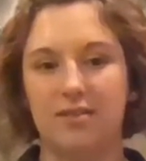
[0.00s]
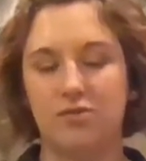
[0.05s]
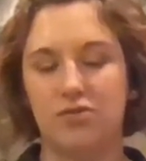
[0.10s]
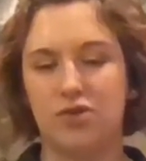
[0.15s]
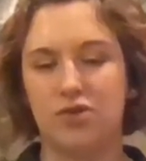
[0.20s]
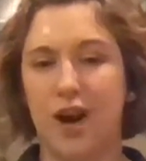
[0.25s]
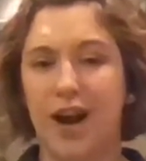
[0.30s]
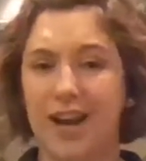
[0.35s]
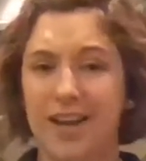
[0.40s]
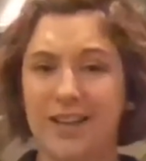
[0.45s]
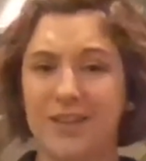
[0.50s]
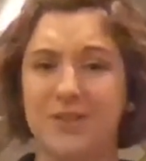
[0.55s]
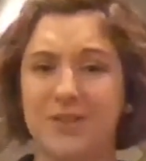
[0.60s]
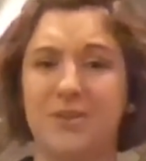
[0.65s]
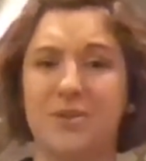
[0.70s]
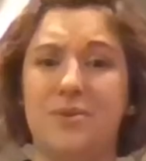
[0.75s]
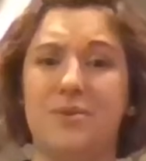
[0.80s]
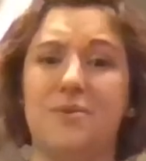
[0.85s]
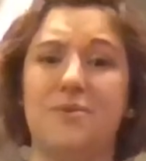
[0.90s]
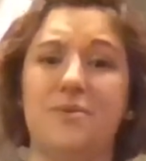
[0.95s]
trying
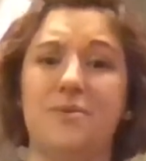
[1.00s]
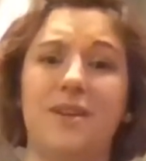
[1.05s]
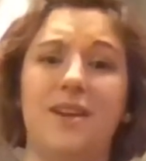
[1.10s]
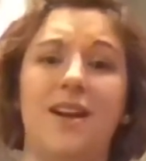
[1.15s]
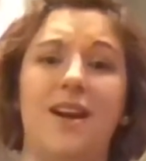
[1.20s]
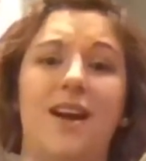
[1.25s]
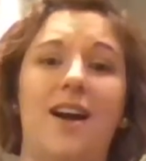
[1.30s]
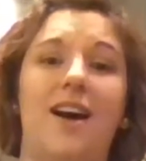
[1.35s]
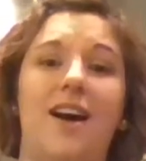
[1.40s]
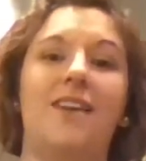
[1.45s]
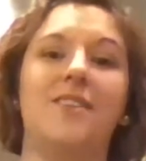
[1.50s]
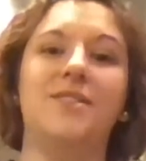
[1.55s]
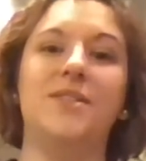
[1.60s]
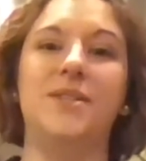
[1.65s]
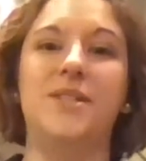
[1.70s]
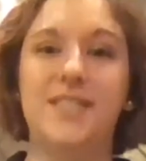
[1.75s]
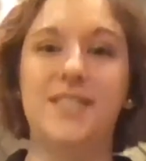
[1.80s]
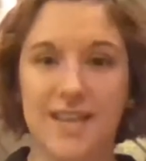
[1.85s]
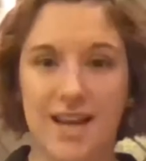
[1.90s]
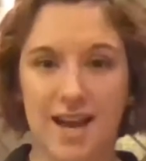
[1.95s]
to
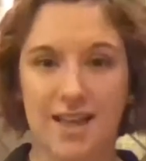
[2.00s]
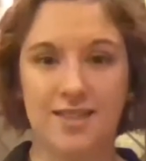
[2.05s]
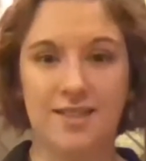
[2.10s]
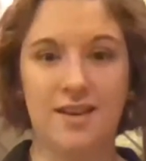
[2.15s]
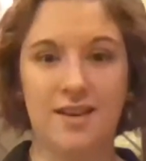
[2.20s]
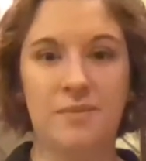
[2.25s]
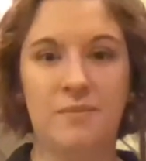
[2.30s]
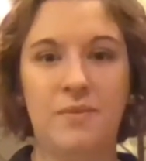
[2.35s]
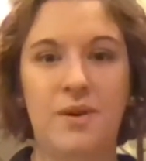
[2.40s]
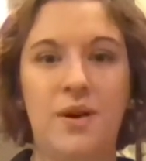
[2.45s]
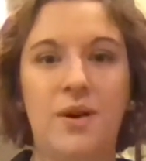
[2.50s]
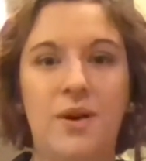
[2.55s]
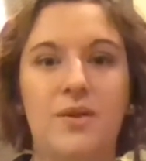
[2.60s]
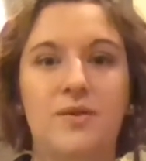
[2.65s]
understand them,